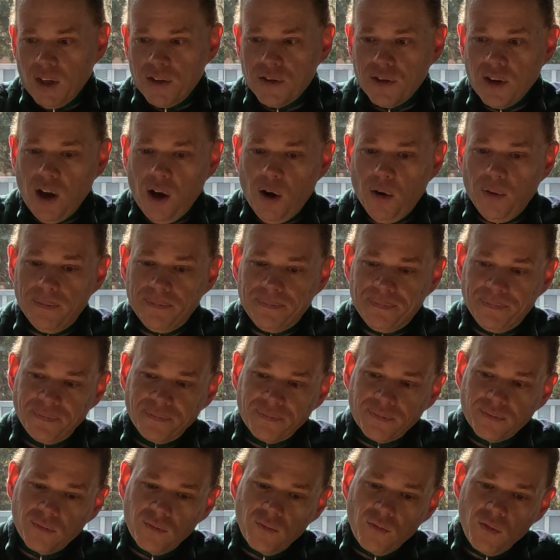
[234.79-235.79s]
So
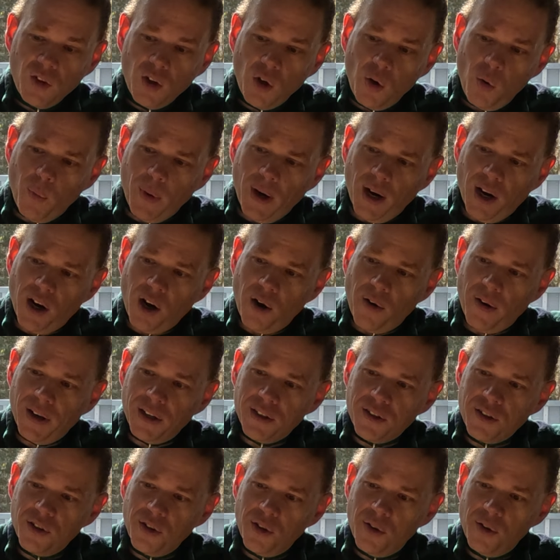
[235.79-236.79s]
we are
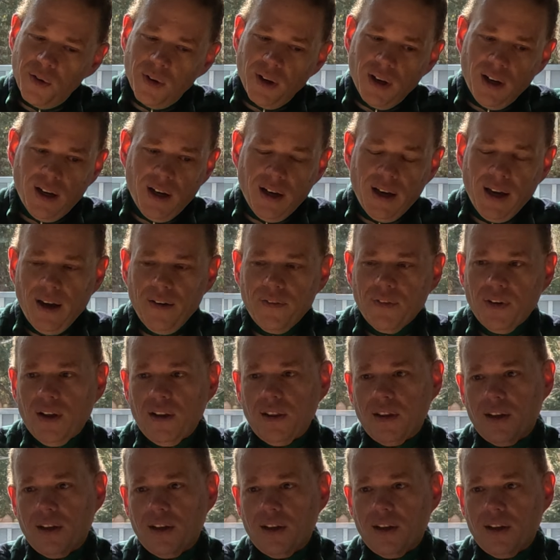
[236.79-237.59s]
going to uh, have a